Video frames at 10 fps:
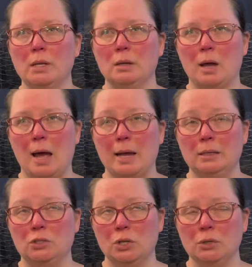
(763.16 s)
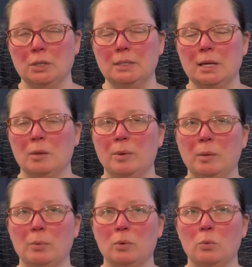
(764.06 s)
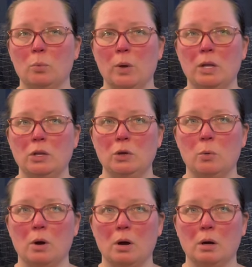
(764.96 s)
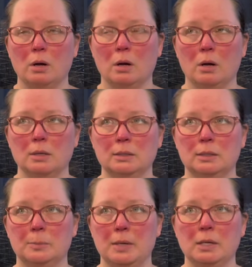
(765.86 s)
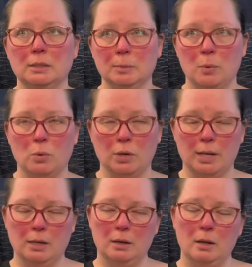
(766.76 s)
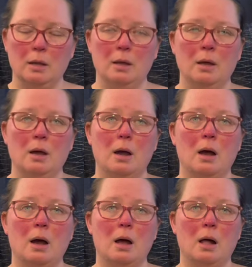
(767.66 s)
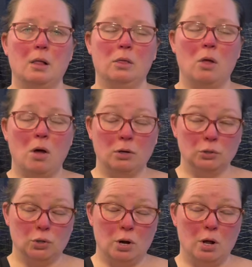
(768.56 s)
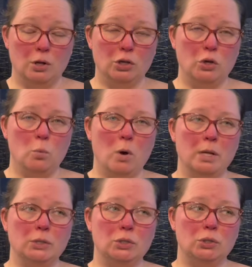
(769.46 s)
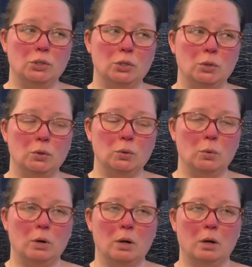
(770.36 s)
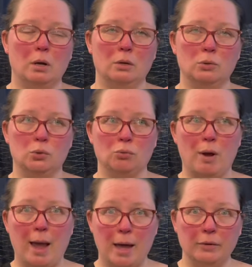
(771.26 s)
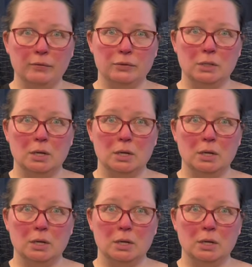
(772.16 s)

I generally tell people when you are spinning supported, long draw, you want to draft